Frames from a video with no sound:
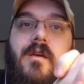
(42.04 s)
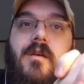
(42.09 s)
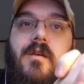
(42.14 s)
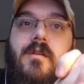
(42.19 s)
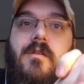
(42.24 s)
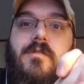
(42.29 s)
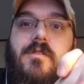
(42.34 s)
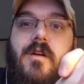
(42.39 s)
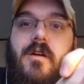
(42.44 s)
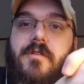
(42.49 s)

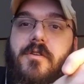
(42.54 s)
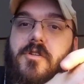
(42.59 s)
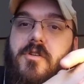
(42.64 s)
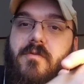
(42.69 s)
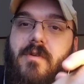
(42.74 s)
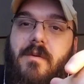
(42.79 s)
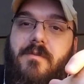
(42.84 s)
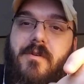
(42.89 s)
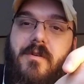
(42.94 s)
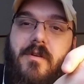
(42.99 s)
scar tissue
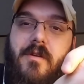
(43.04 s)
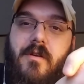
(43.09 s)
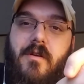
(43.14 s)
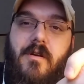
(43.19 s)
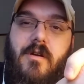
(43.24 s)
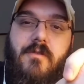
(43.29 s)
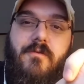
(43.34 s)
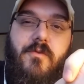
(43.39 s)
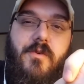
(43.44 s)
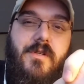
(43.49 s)
wrapped around the
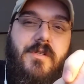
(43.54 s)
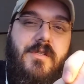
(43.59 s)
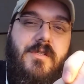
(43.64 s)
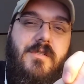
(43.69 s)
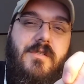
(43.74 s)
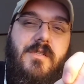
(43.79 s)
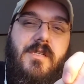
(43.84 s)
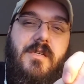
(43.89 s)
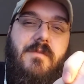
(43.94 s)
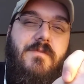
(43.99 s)
nerve, which
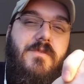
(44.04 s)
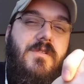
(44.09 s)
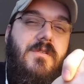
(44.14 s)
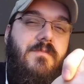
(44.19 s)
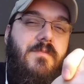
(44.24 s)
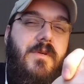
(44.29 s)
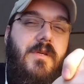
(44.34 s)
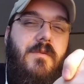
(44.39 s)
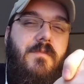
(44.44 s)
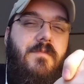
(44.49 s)
seems to
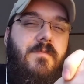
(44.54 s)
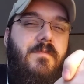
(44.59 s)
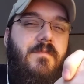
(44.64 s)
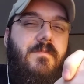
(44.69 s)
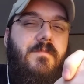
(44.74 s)
be